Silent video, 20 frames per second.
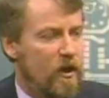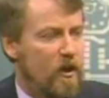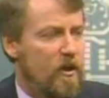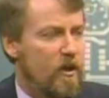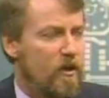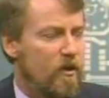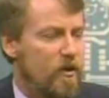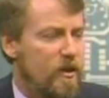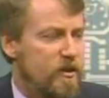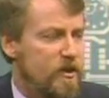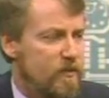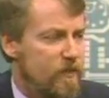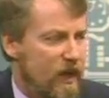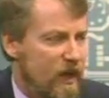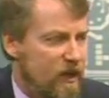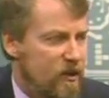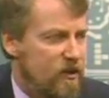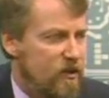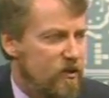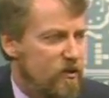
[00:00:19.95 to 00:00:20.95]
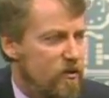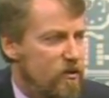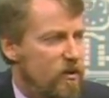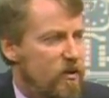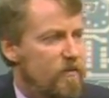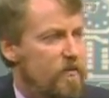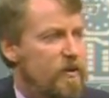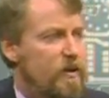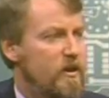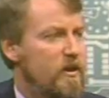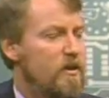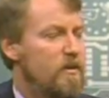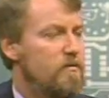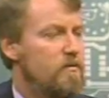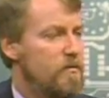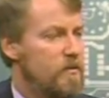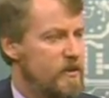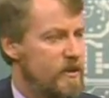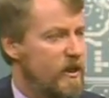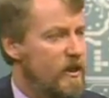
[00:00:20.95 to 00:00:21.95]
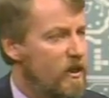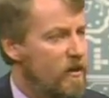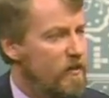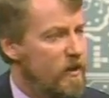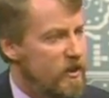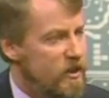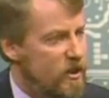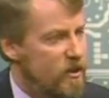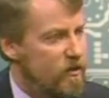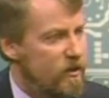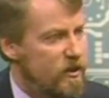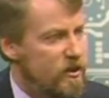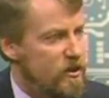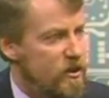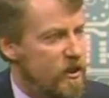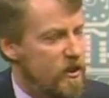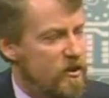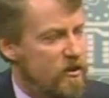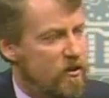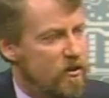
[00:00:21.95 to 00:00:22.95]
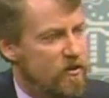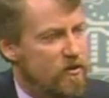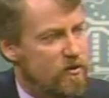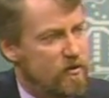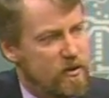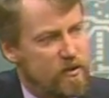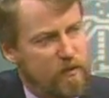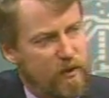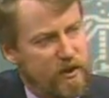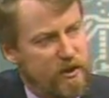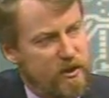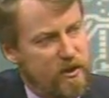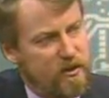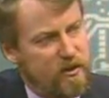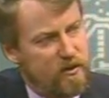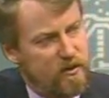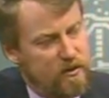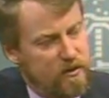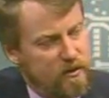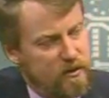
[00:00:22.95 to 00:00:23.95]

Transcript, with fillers: Now, is the Mac 2 going to be a, is that going to be a generation change also in spreadsheets?